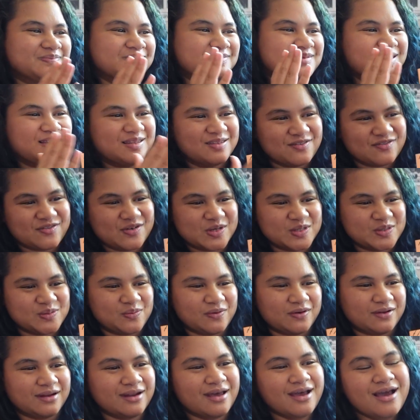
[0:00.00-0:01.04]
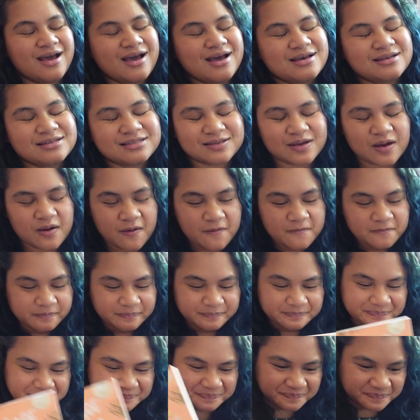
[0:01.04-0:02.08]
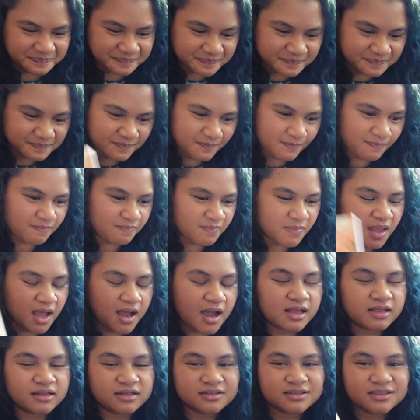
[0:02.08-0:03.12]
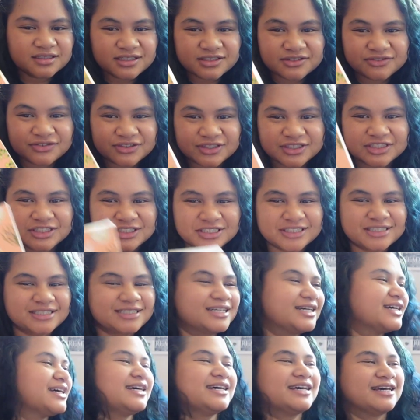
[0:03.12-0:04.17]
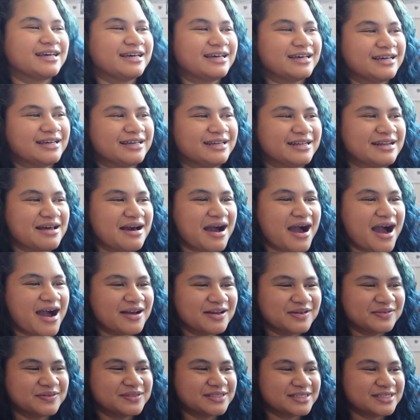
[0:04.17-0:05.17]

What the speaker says: than the first one. So I literally finished it and I